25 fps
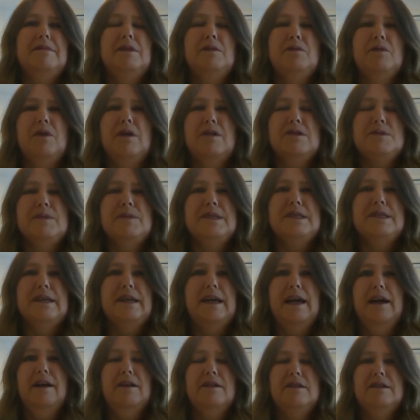was missing
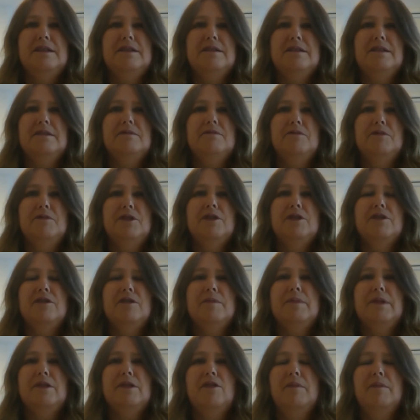out with her
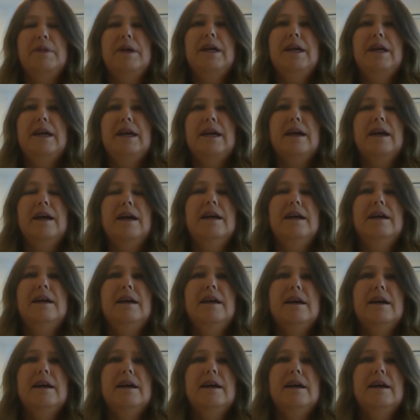not being here.